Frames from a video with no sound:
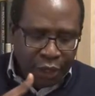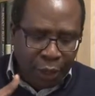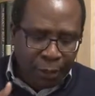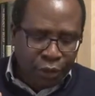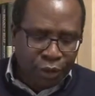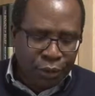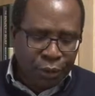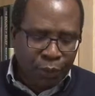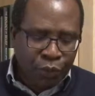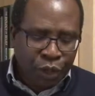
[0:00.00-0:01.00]
Number
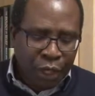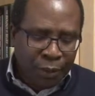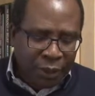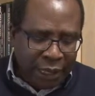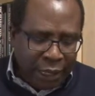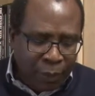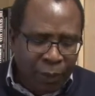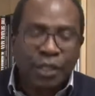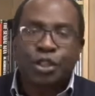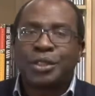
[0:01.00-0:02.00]
two, it must
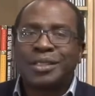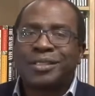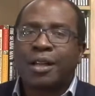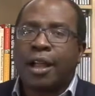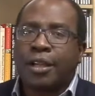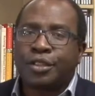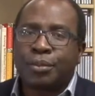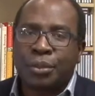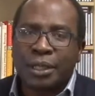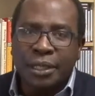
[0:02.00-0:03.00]
encompass your desire to
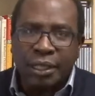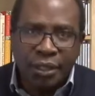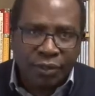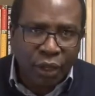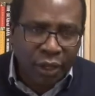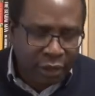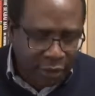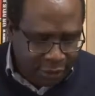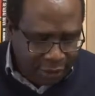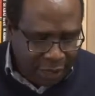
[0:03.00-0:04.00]
meet the needs of others.